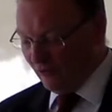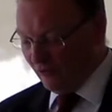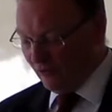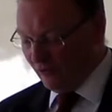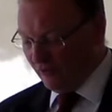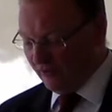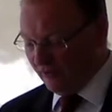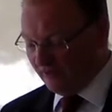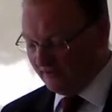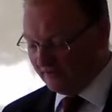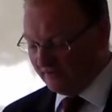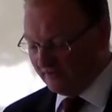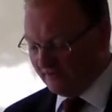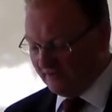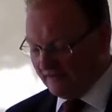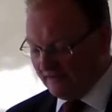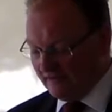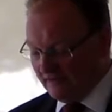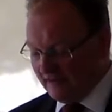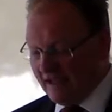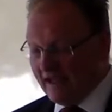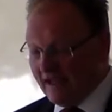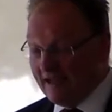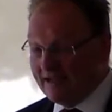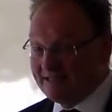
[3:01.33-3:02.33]
for
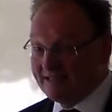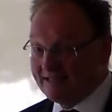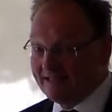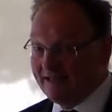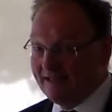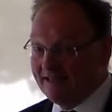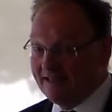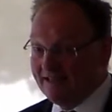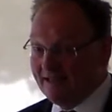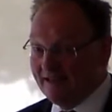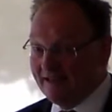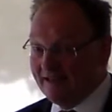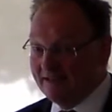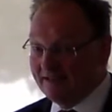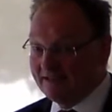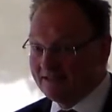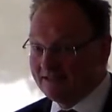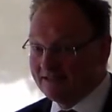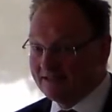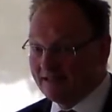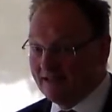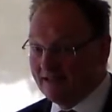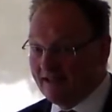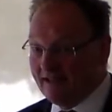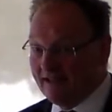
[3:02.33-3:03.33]
18
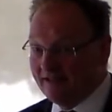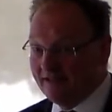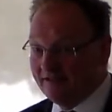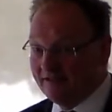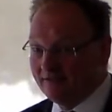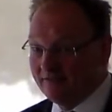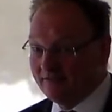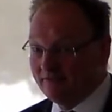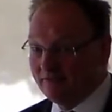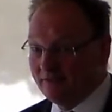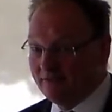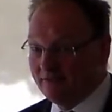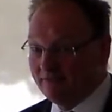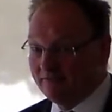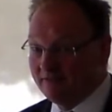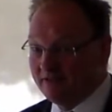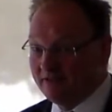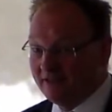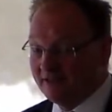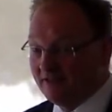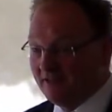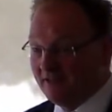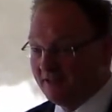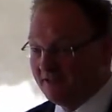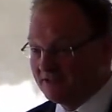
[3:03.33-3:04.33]
years, and we've
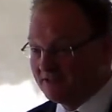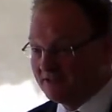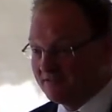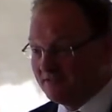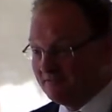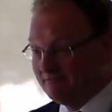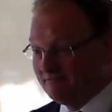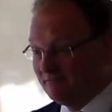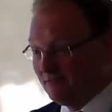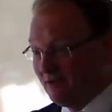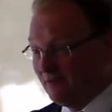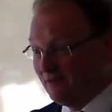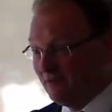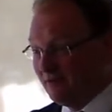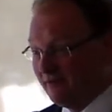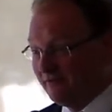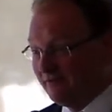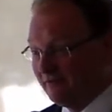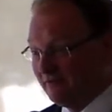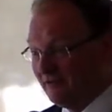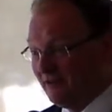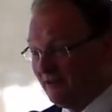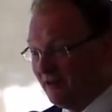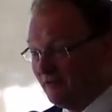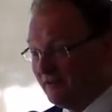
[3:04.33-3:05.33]
realised that my
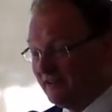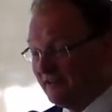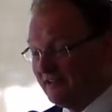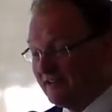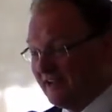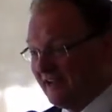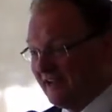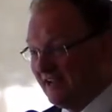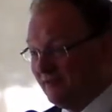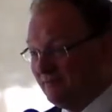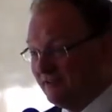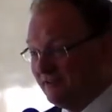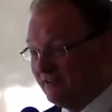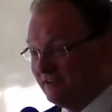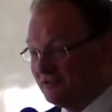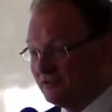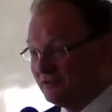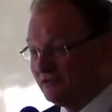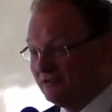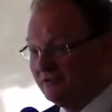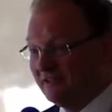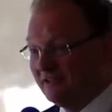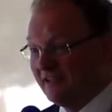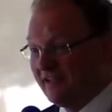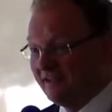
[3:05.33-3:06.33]
wife and I, we came here
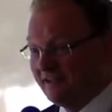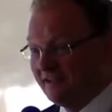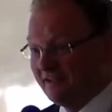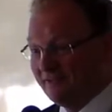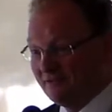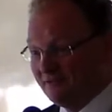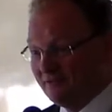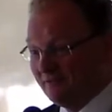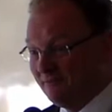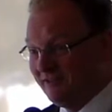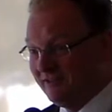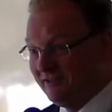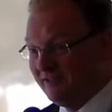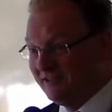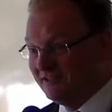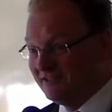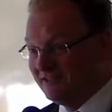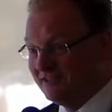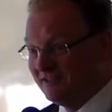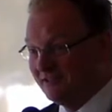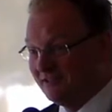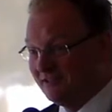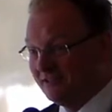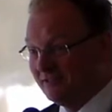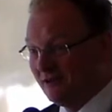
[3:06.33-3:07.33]
too late ever to be
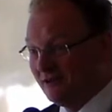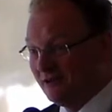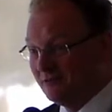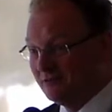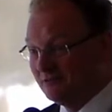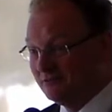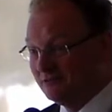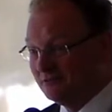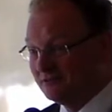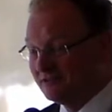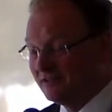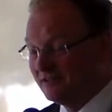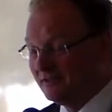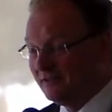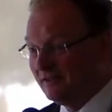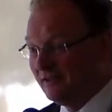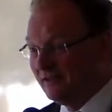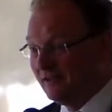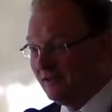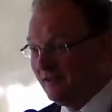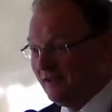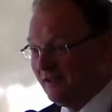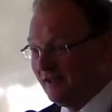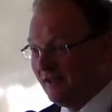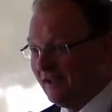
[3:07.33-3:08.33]
considered locals.
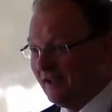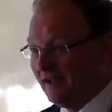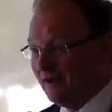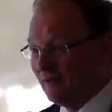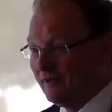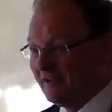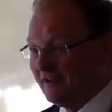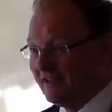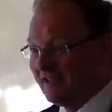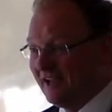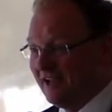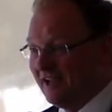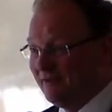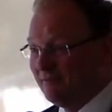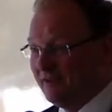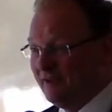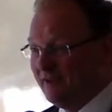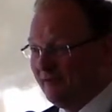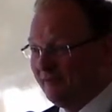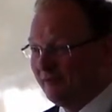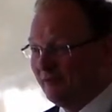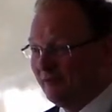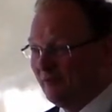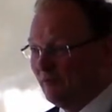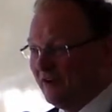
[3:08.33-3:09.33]
Uh, we came
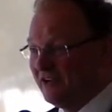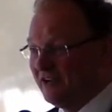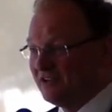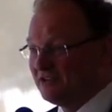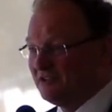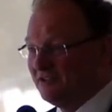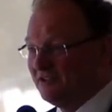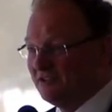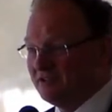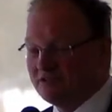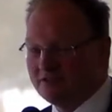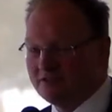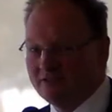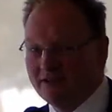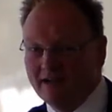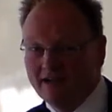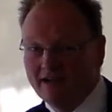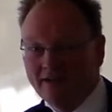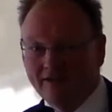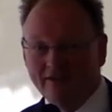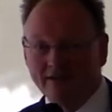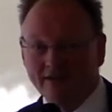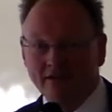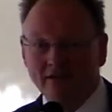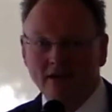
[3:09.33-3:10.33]
here from Western
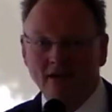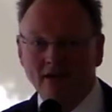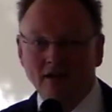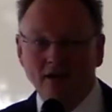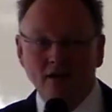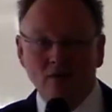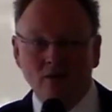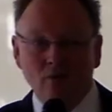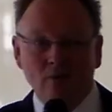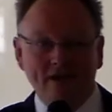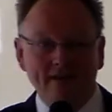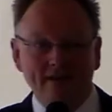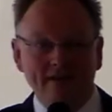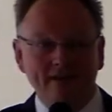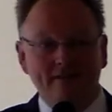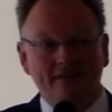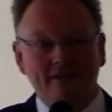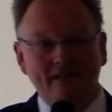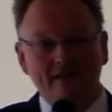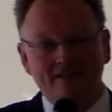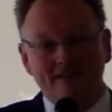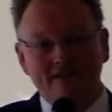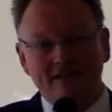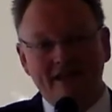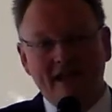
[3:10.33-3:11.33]
Australia, and one of
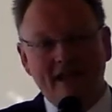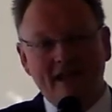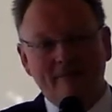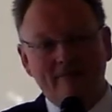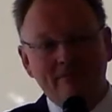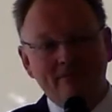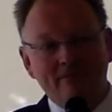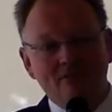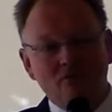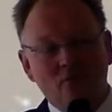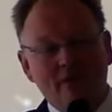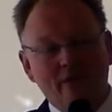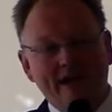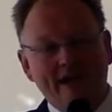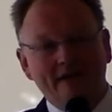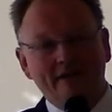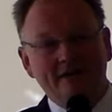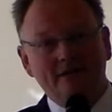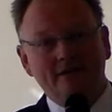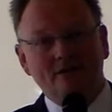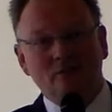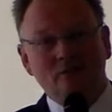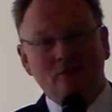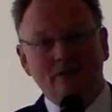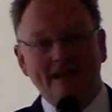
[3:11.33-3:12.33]
the things that happens
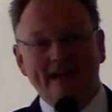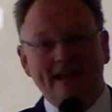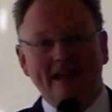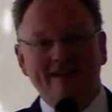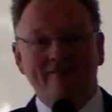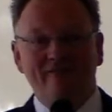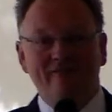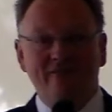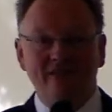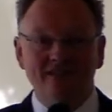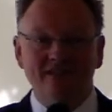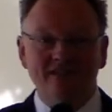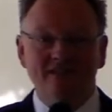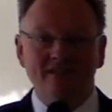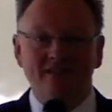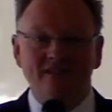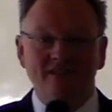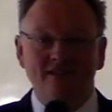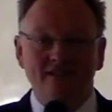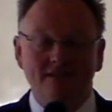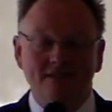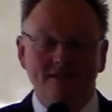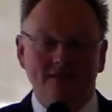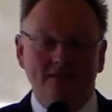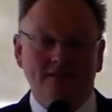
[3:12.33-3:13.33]
when we have
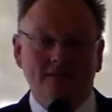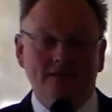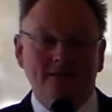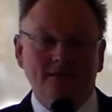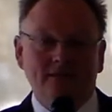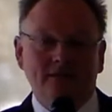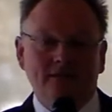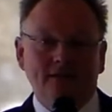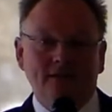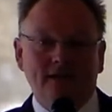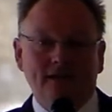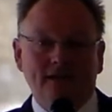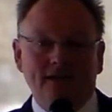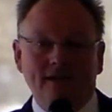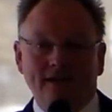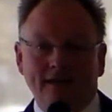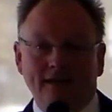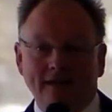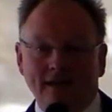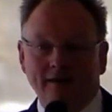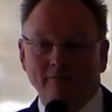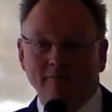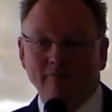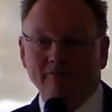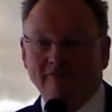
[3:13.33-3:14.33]
visitors
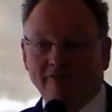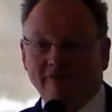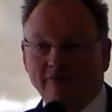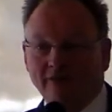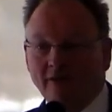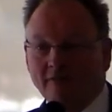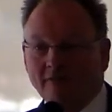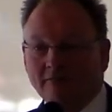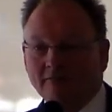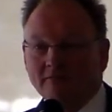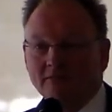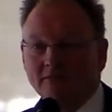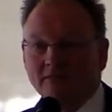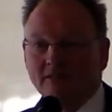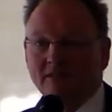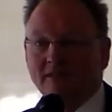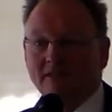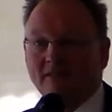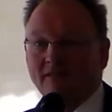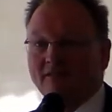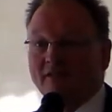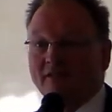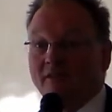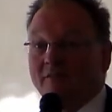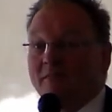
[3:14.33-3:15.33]
uh, come from
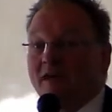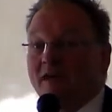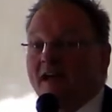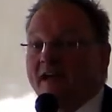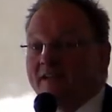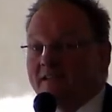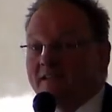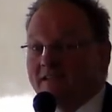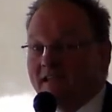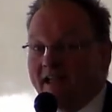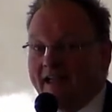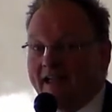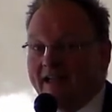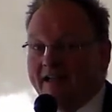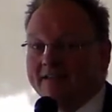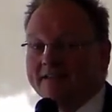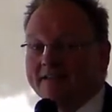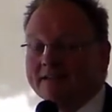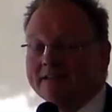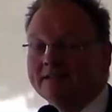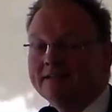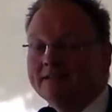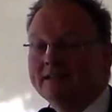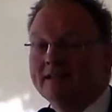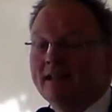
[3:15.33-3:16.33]
the
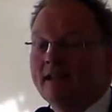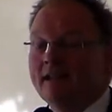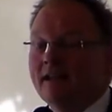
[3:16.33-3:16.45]
mainland